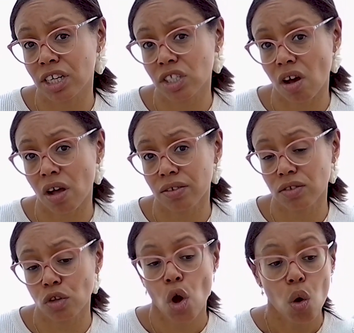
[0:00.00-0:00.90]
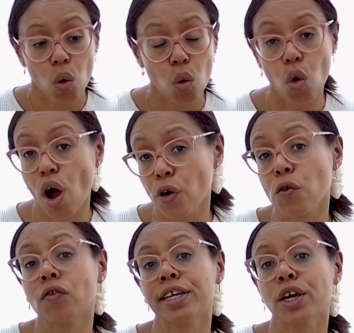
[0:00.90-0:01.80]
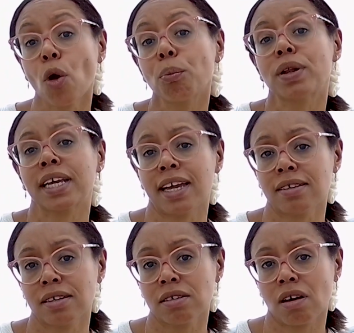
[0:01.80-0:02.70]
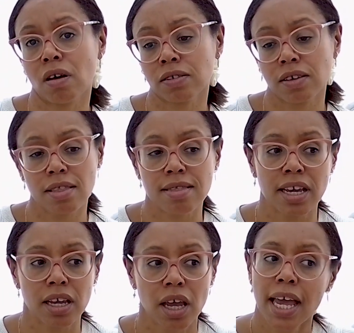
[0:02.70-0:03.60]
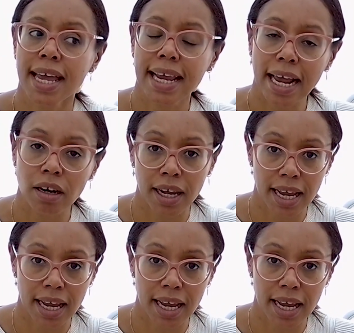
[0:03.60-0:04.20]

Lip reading: tasks or overly complicated tasks and think, can I